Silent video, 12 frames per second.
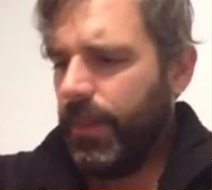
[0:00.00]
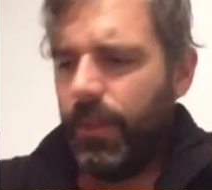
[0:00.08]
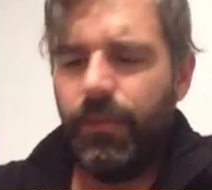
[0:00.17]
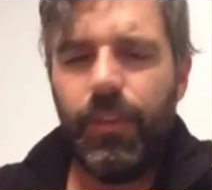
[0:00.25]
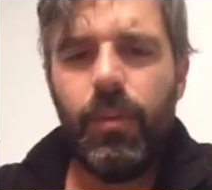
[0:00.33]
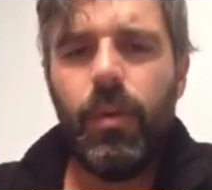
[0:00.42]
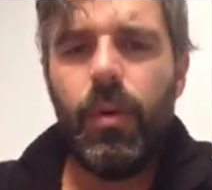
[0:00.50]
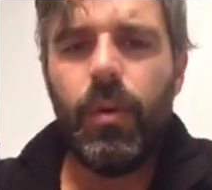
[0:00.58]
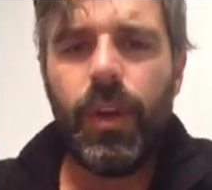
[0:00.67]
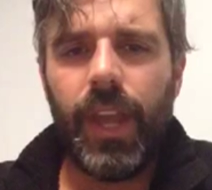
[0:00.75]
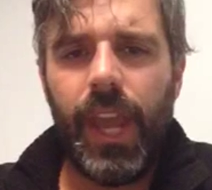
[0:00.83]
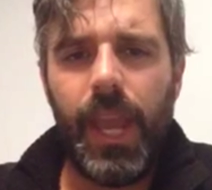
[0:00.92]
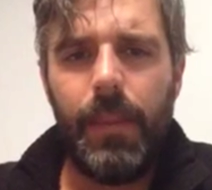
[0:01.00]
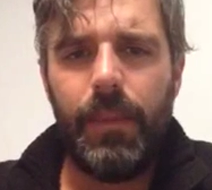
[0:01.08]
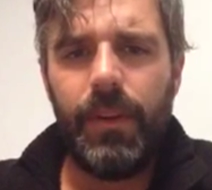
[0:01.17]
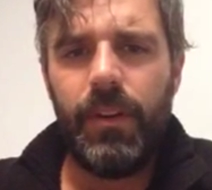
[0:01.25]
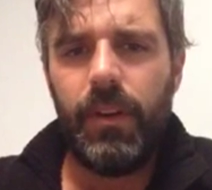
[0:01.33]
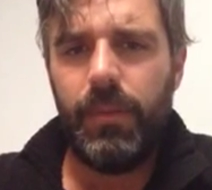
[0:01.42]
a few old
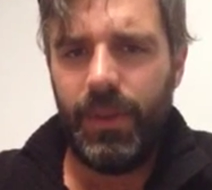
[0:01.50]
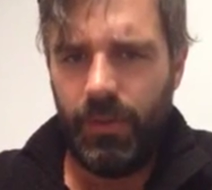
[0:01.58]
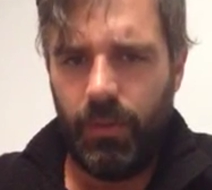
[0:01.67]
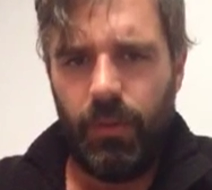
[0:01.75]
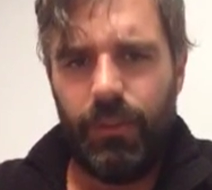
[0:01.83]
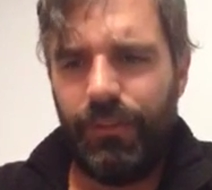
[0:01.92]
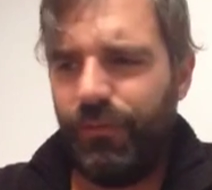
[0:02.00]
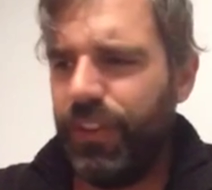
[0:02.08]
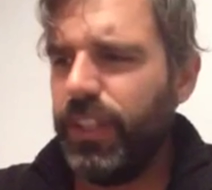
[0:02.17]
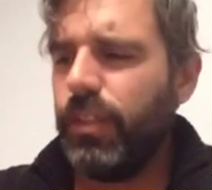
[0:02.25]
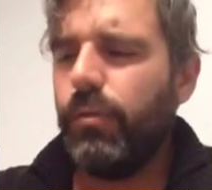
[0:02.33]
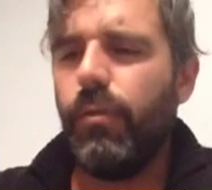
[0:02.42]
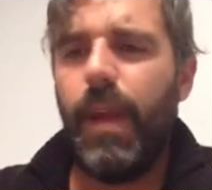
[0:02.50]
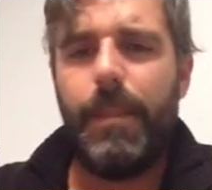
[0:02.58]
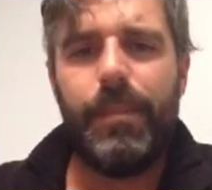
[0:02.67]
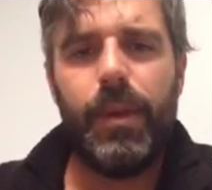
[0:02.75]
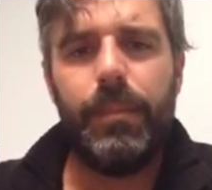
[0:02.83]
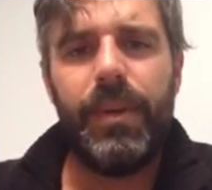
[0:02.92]
cable and a bit of old fish
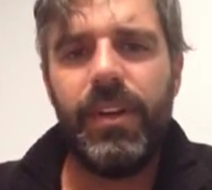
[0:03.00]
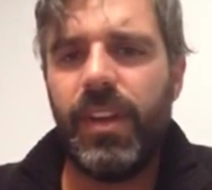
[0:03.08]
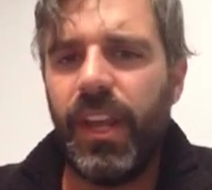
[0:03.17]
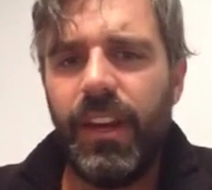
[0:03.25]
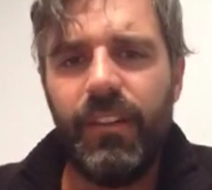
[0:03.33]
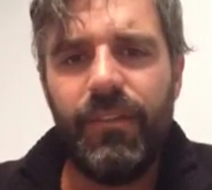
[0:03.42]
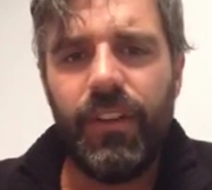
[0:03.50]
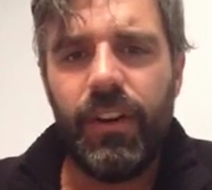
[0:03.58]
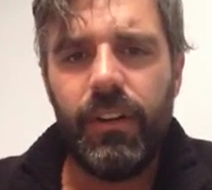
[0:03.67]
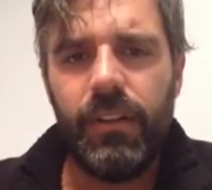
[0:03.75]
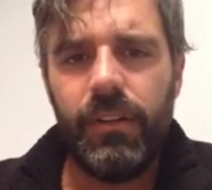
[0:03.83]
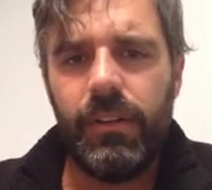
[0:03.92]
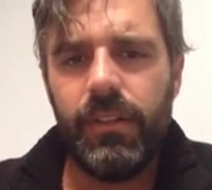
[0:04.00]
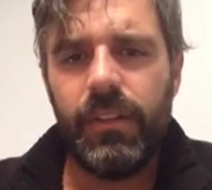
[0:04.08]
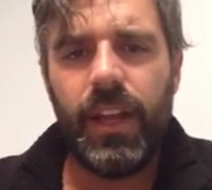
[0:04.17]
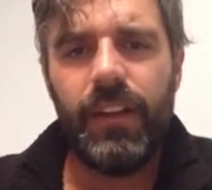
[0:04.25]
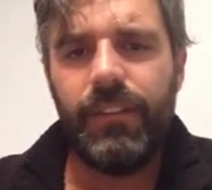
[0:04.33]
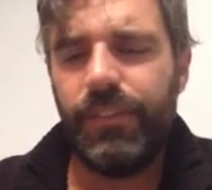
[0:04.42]
wrapped up in tin foil,
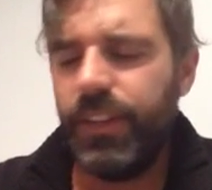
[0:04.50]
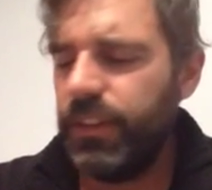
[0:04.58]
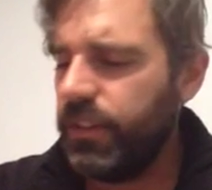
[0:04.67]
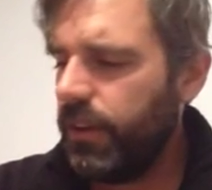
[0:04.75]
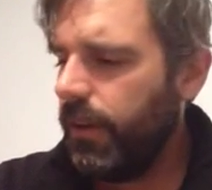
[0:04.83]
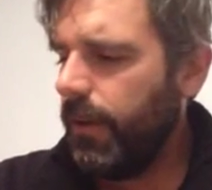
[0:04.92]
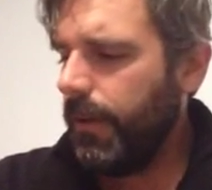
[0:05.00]
salt fish.